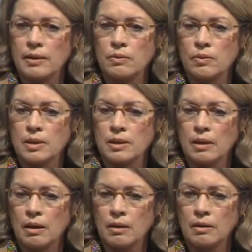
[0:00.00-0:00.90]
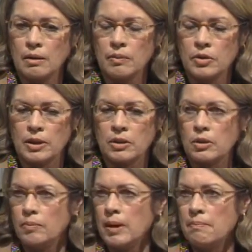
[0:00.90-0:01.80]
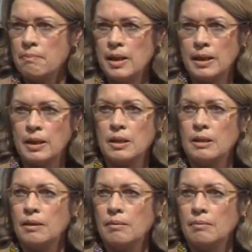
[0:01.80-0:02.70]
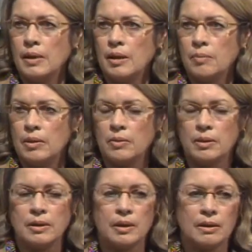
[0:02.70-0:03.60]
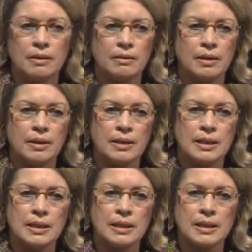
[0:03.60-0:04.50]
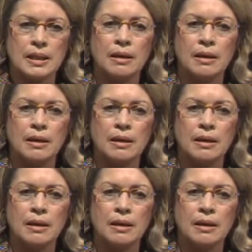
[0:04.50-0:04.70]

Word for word: was objected to by many people and entities.